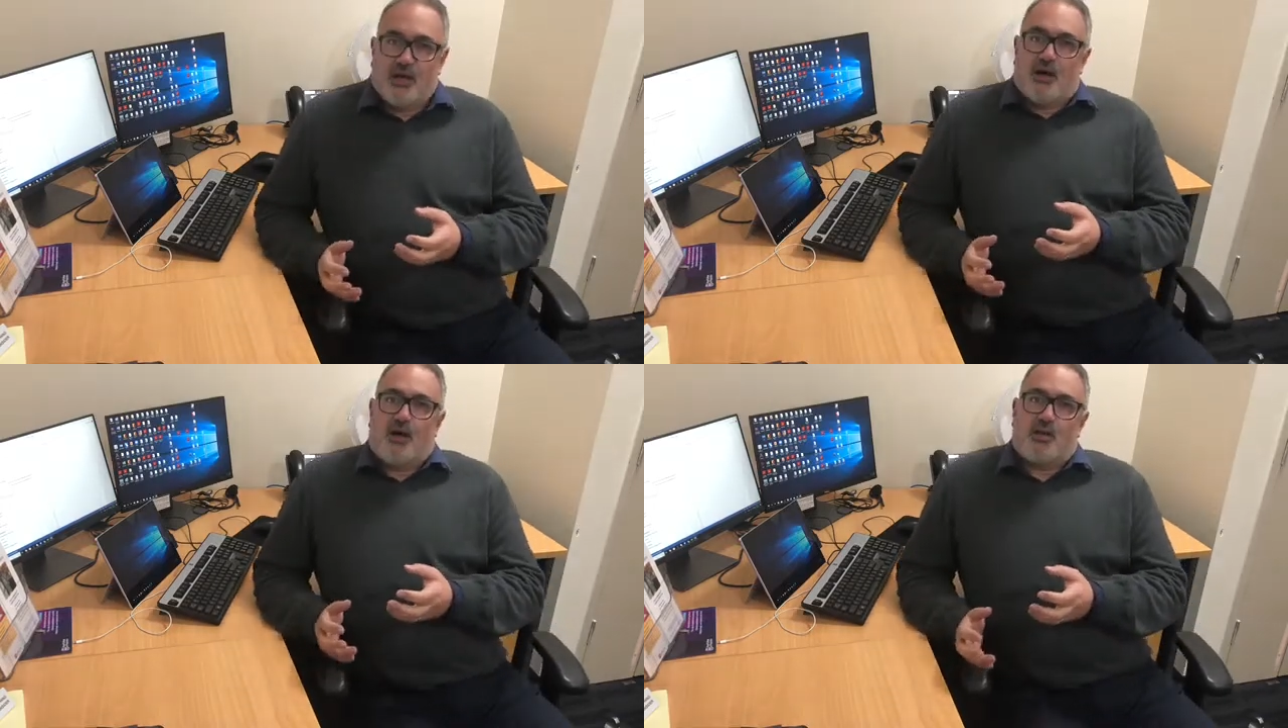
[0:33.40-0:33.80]

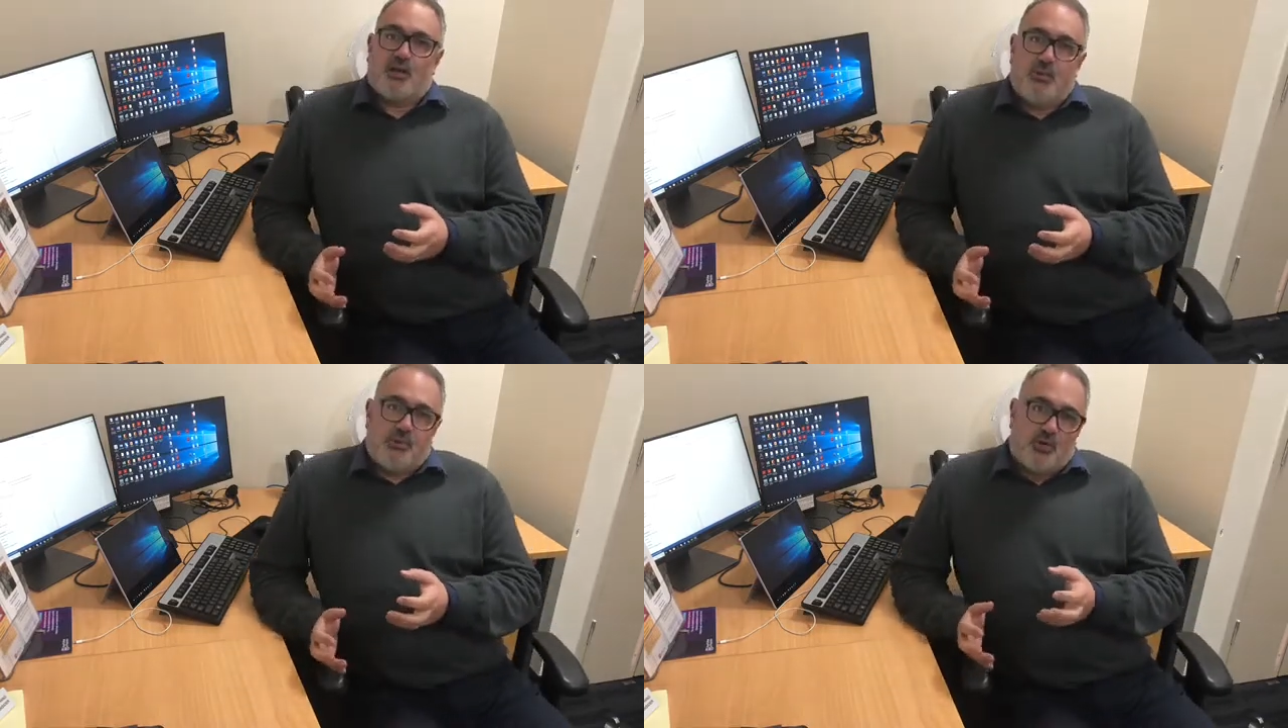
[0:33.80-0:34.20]
are
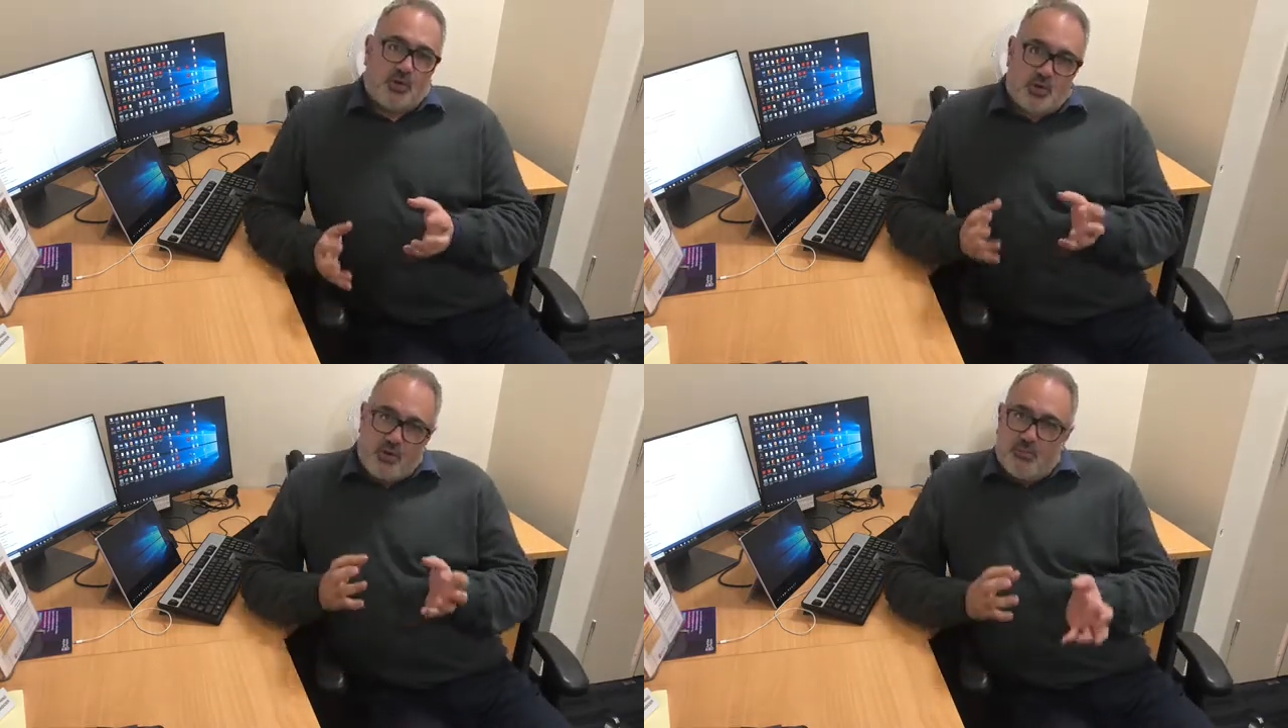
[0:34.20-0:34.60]
going to be on a
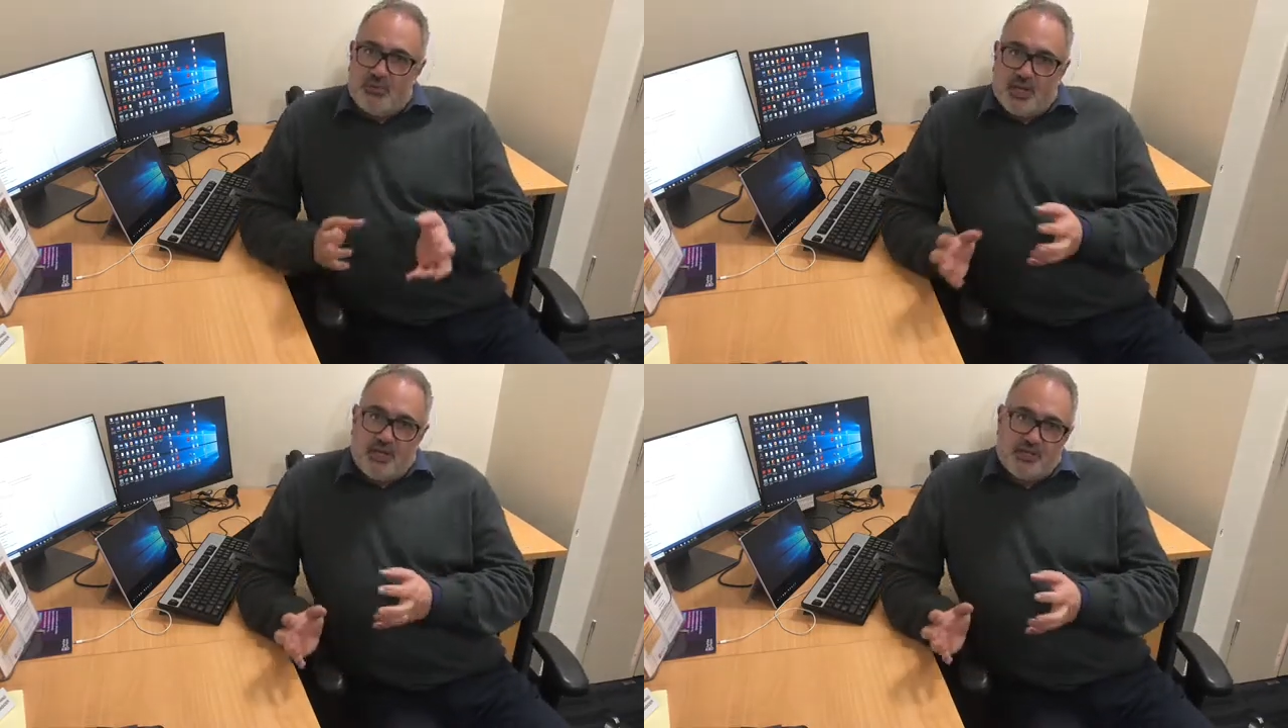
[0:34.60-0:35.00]

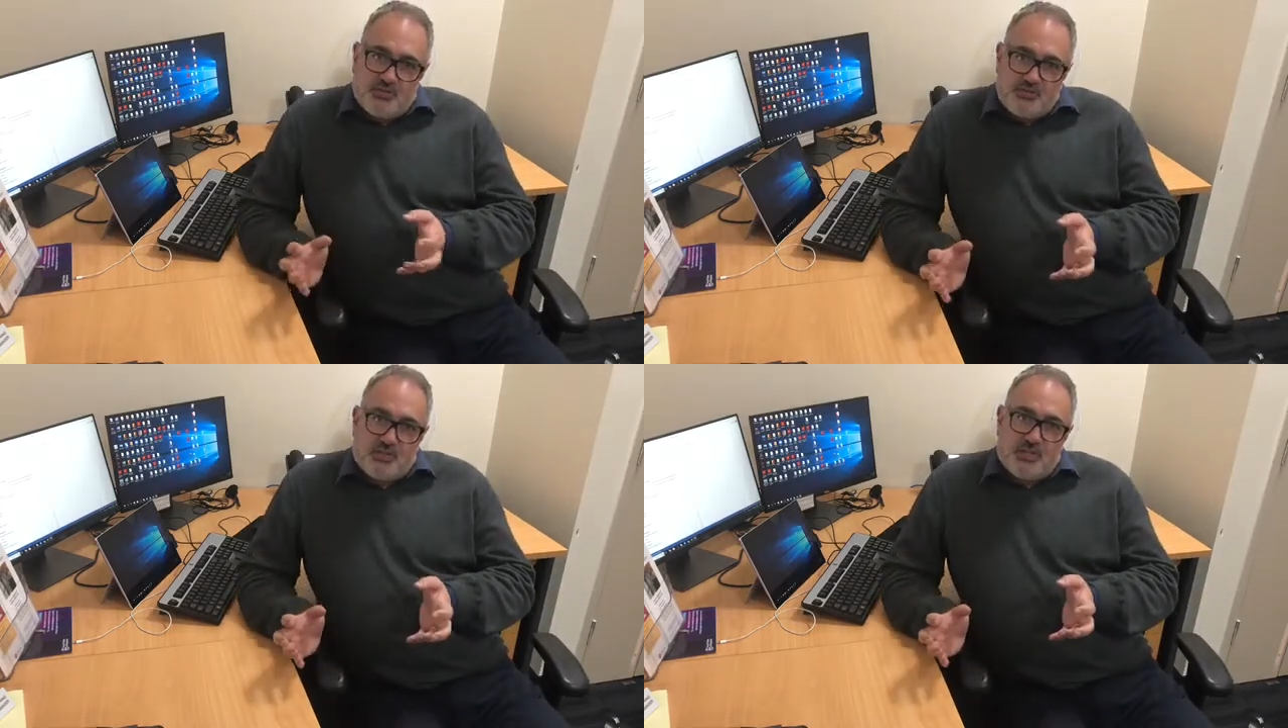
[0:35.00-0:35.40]
combination
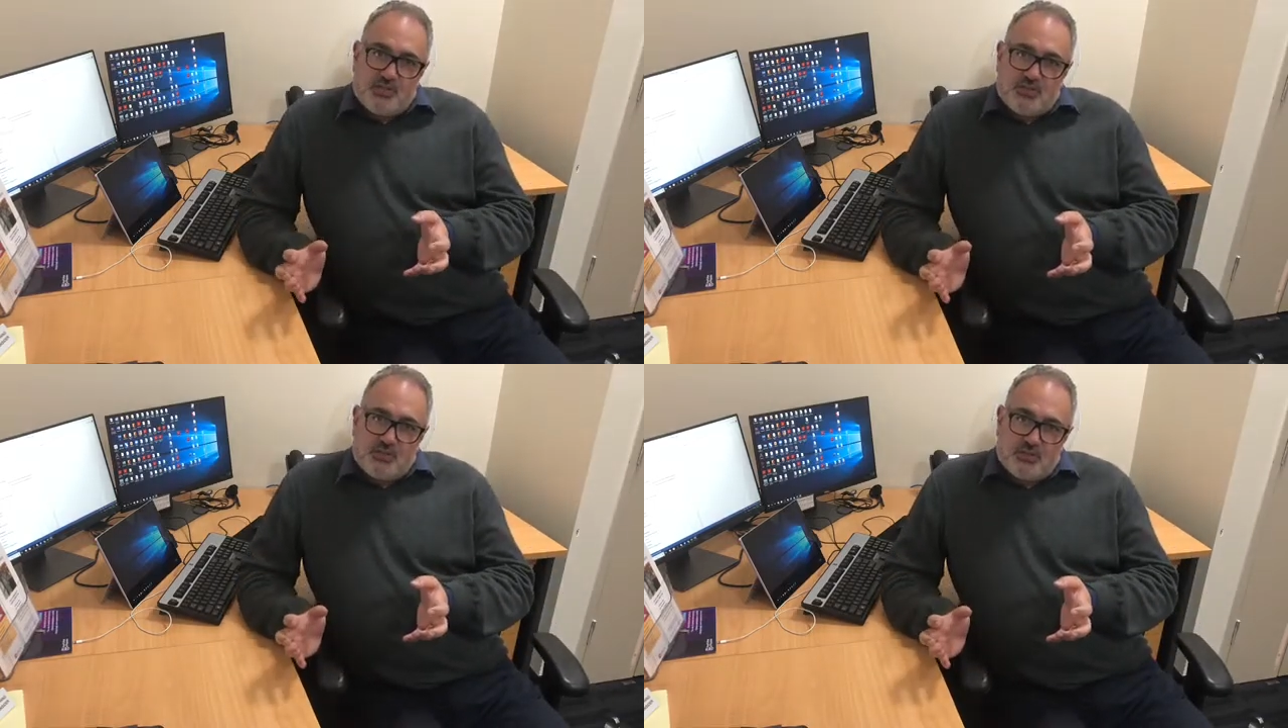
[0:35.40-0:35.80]
of these
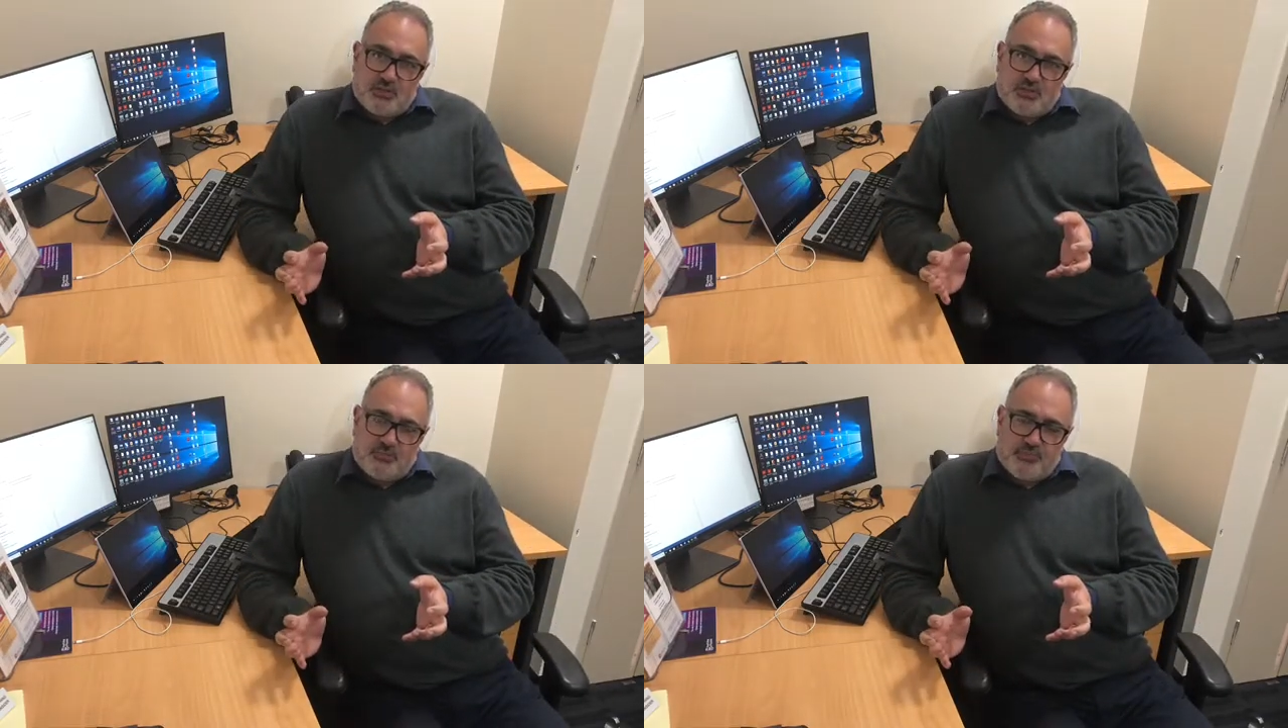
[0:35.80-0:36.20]

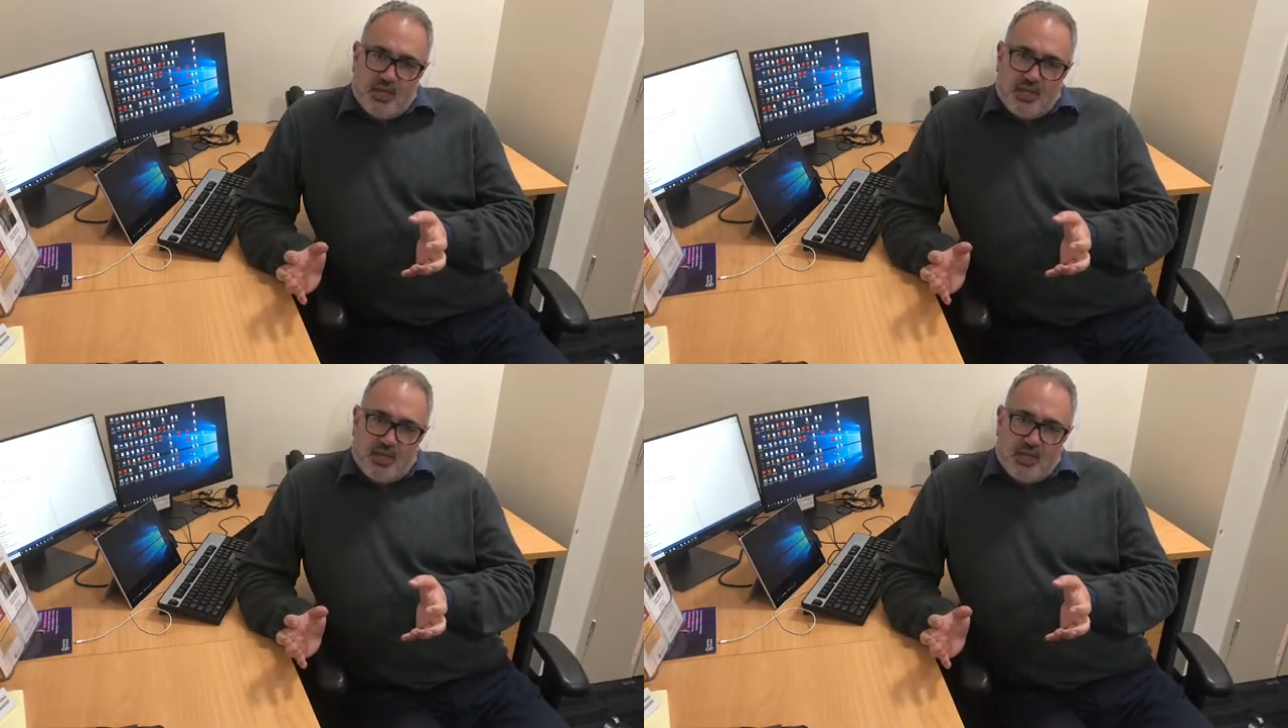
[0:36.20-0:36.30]
drugs,